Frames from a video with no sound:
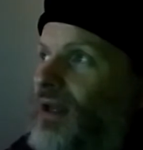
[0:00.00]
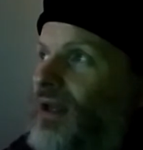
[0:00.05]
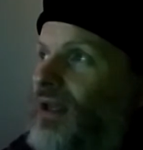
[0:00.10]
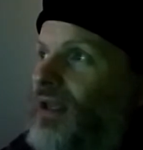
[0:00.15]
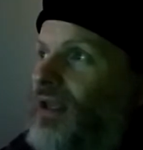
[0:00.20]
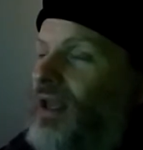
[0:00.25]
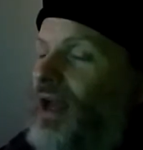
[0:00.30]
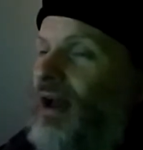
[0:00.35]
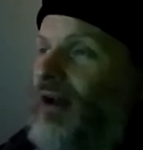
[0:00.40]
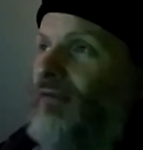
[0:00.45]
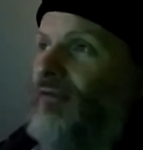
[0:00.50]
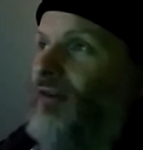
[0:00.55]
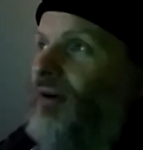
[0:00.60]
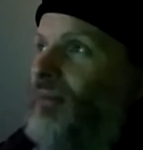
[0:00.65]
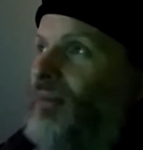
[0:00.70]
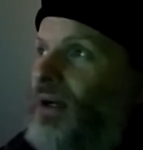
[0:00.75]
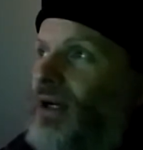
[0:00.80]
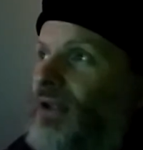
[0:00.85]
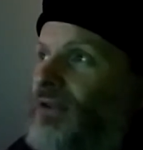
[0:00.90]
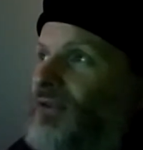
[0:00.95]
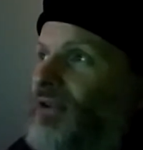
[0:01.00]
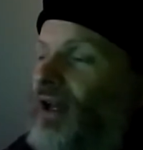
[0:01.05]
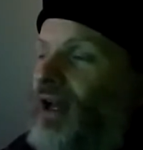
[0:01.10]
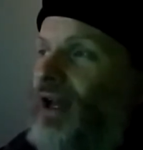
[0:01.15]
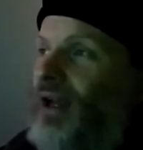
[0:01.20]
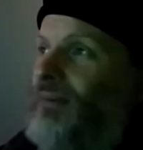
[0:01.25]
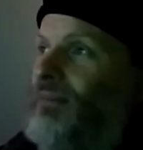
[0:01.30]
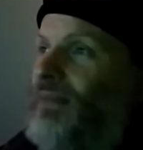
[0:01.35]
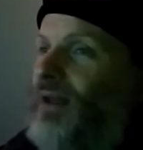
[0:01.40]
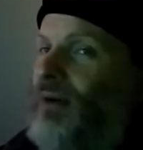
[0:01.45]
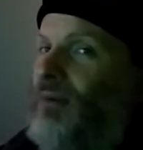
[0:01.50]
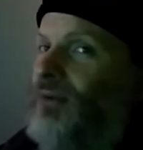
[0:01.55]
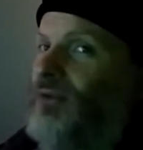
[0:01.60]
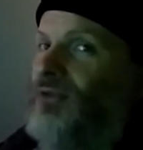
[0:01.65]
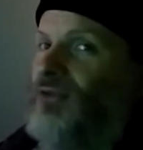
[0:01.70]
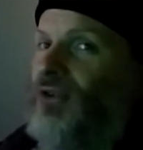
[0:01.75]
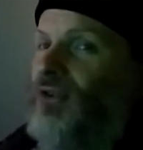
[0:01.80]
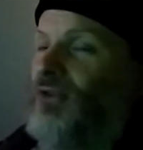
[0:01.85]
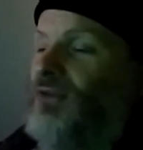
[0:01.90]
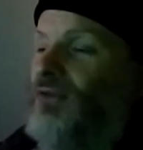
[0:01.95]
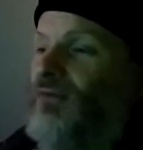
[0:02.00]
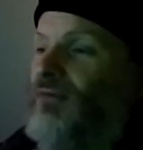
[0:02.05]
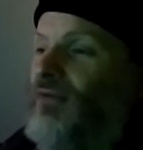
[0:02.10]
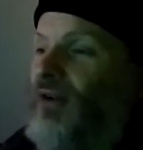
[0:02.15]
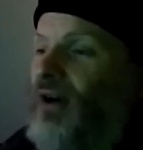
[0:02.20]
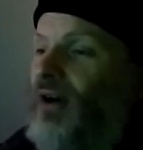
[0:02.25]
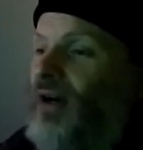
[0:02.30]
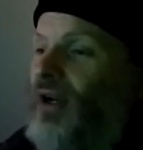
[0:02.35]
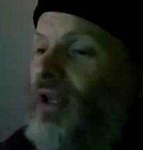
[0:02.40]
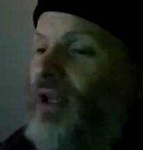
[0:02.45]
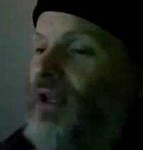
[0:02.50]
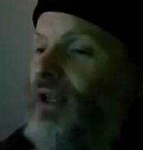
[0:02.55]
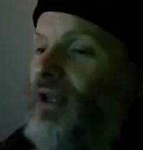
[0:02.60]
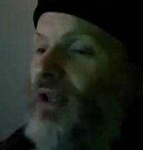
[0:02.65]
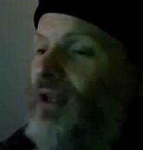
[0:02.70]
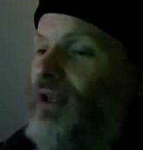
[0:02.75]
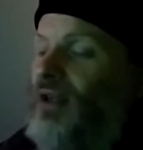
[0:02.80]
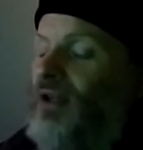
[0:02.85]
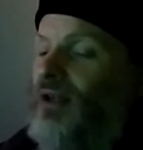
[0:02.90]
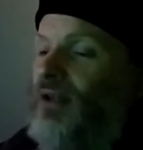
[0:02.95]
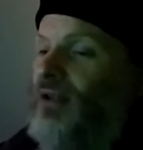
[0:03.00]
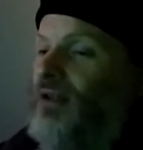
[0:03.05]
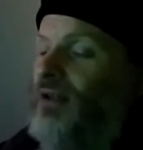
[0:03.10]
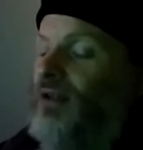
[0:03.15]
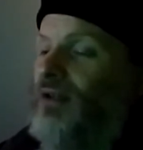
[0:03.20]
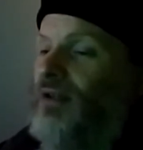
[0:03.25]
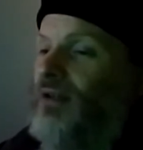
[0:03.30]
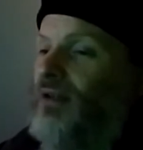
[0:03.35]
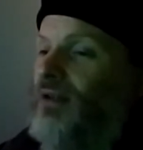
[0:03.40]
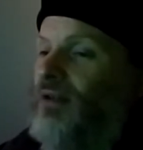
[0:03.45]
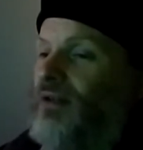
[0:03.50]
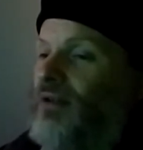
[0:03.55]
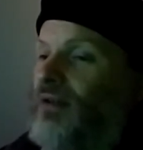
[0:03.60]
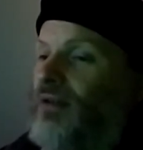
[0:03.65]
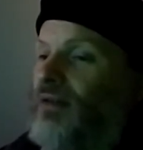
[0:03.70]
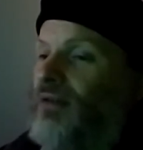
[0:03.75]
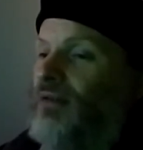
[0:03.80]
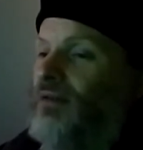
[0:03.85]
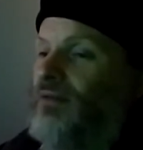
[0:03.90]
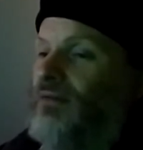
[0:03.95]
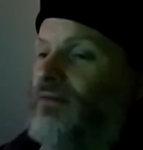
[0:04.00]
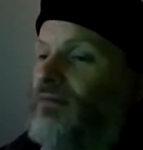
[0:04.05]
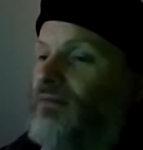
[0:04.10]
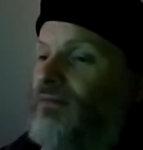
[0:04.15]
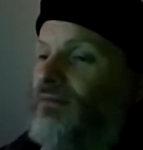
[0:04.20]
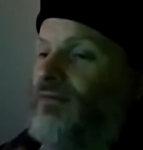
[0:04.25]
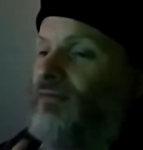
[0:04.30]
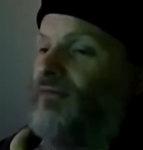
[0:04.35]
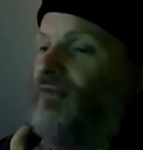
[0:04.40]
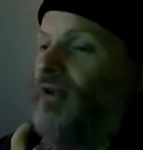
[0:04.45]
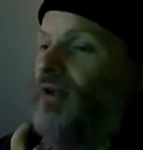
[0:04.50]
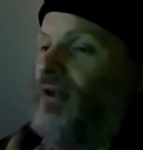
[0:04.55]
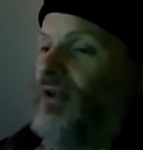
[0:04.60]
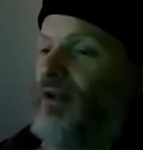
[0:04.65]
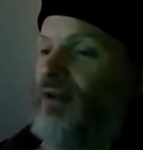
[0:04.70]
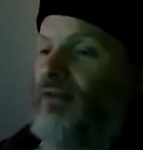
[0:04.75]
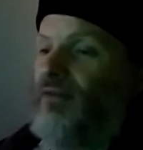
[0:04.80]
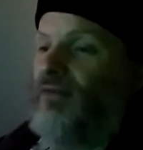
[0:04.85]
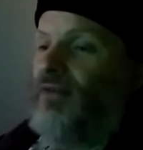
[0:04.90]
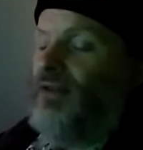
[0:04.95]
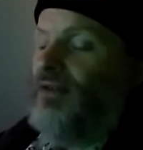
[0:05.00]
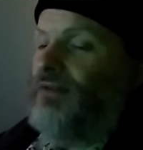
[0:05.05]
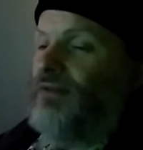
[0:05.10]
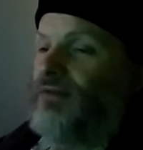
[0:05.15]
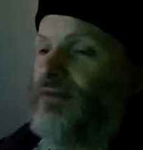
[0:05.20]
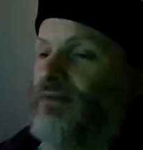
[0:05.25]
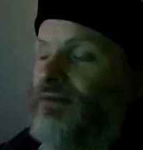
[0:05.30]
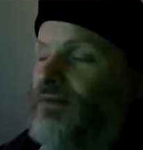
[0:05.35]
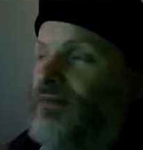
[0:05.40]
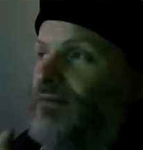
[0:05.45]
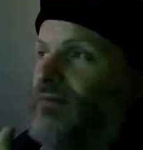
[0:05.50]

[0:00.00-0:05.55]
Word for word: yeah, from a time that was just very furtive and